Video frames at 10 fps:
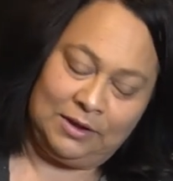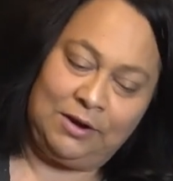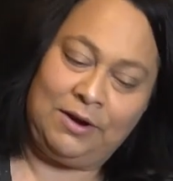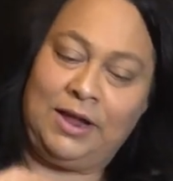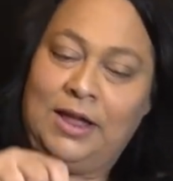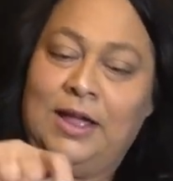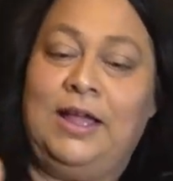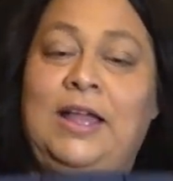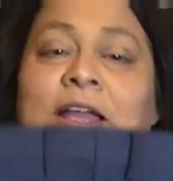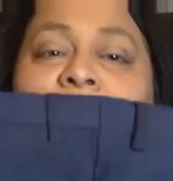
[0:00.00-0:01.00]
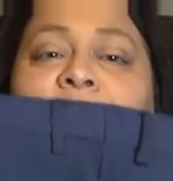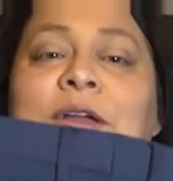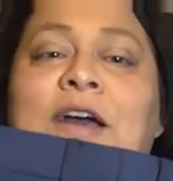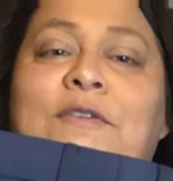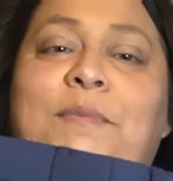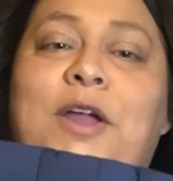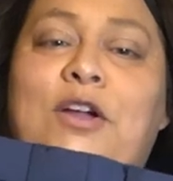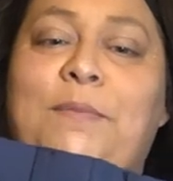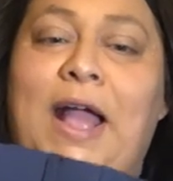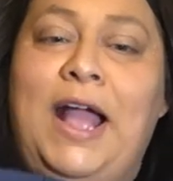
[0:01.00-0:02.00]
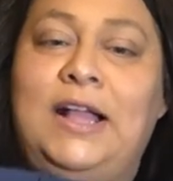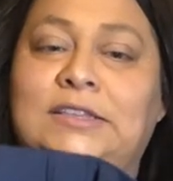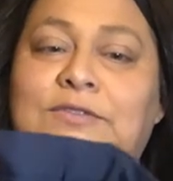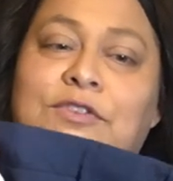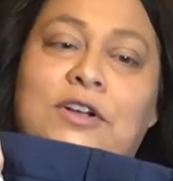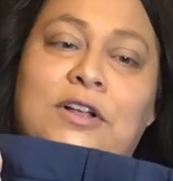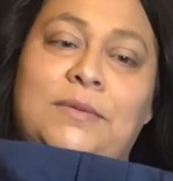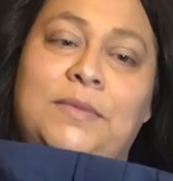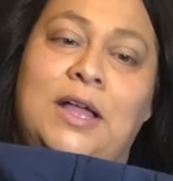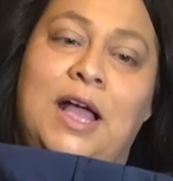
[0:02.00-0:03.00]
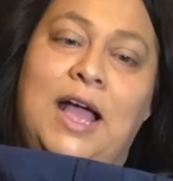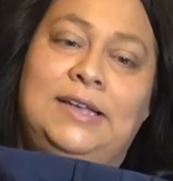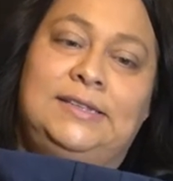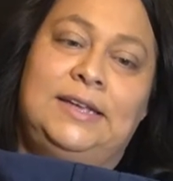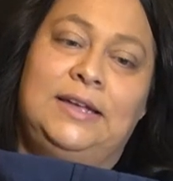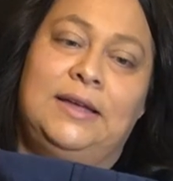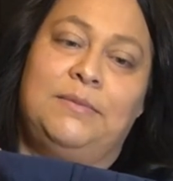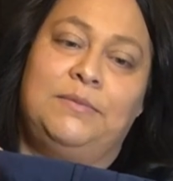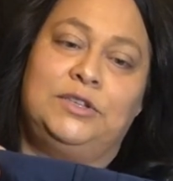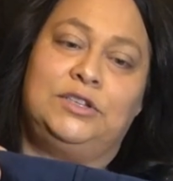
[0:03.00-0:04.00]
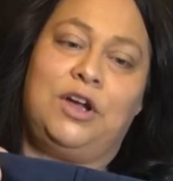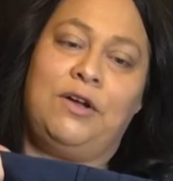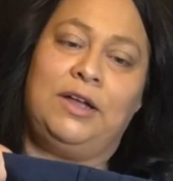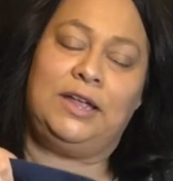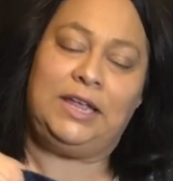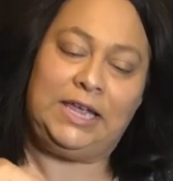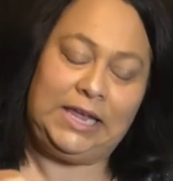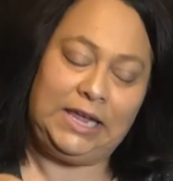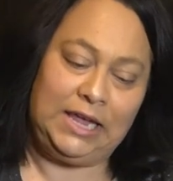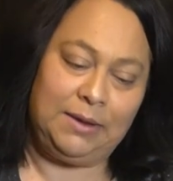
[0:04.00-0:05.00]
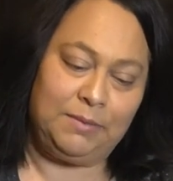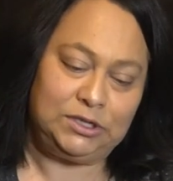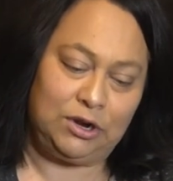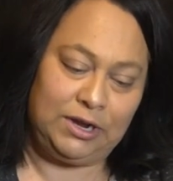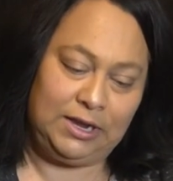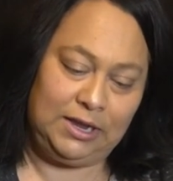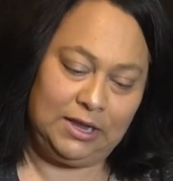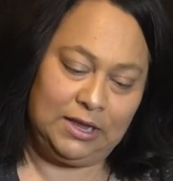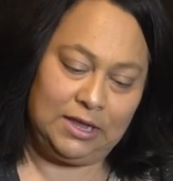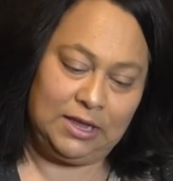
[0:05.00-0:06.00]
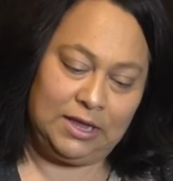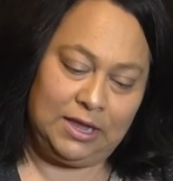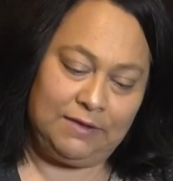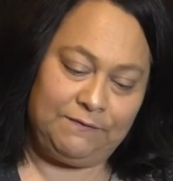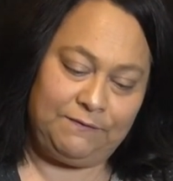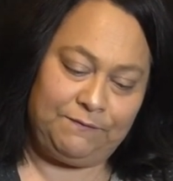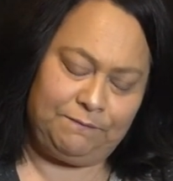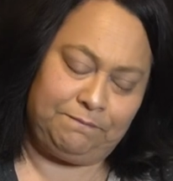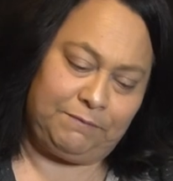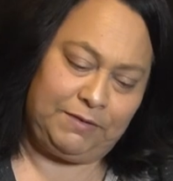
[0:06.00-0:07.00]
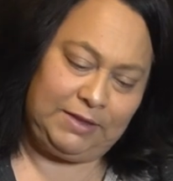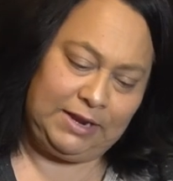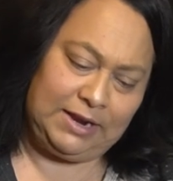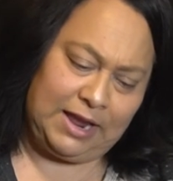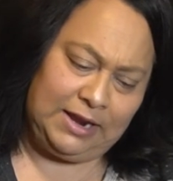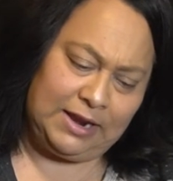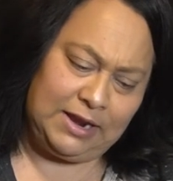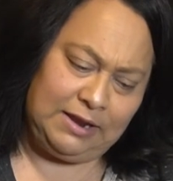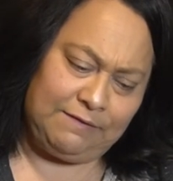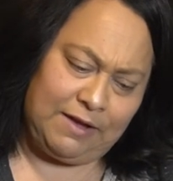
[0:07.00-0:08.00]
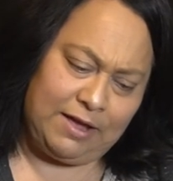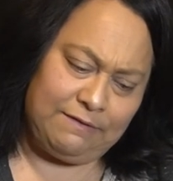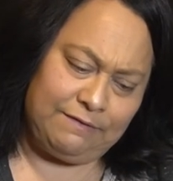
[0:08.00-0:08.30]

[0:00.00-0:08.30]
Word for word: All right. Here we have a pair of pants from Isaac Mizrahi. Mizrahi. $59.95.